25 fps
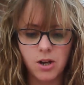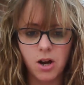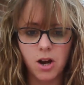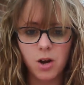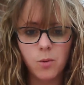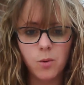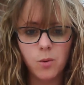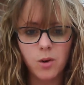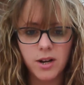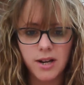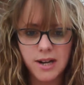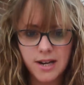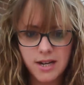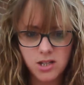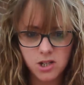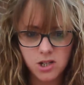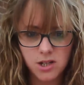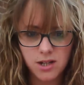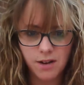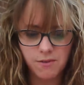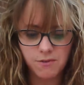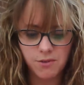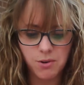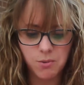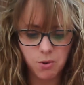I want each
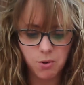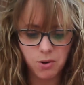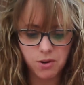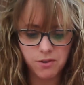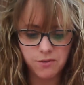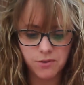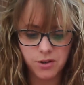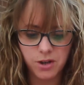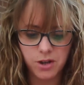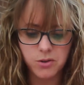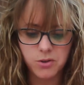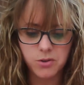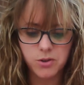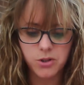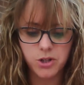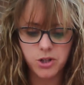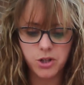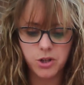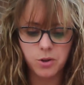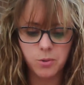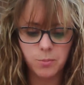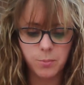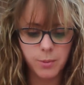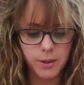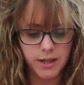and every one of you
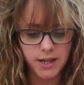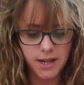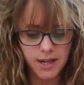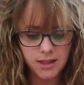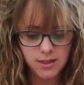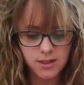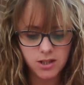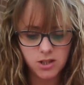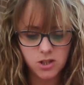to begin